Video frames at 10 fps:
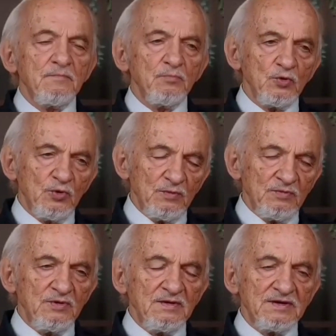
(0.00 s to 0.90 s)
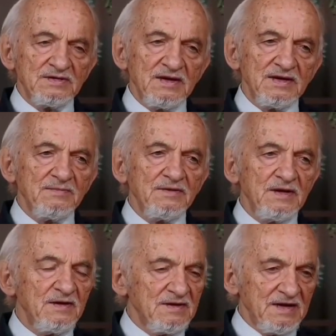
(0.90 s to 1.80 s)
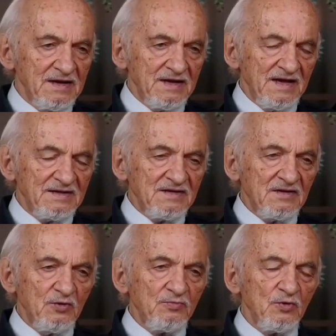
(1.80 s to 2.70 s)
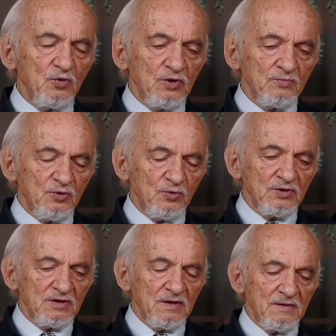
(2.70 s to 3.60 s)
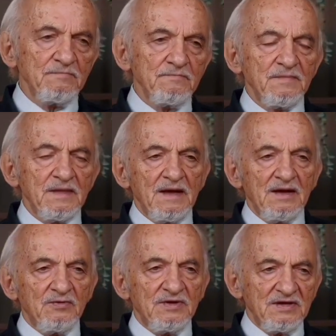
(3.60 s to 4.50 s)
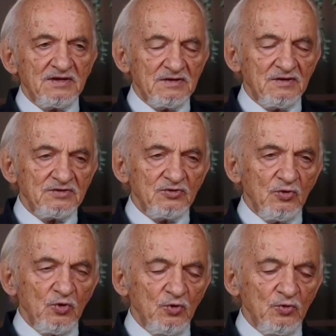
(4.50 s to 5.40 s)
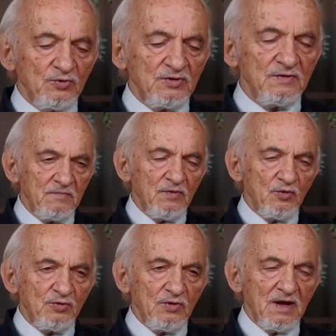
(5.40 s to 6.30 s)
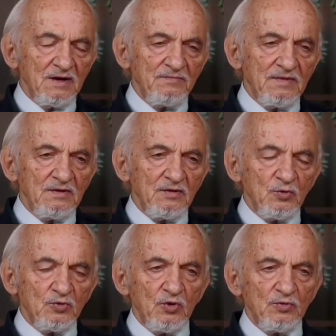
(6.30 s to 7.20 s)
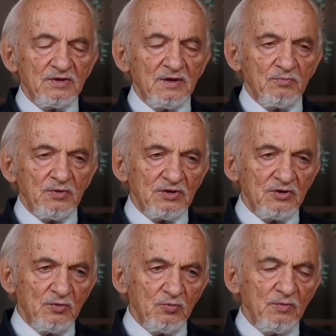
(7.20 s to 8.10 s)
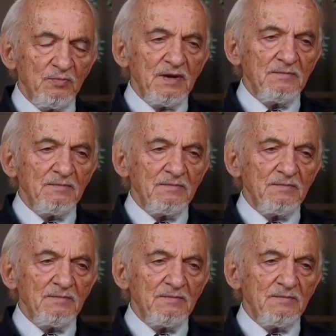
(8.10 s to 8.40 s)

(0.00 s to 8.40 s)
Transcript: Moreover, it significantly enhances overall immunity and resistance to colds. No draft, no low temperature will be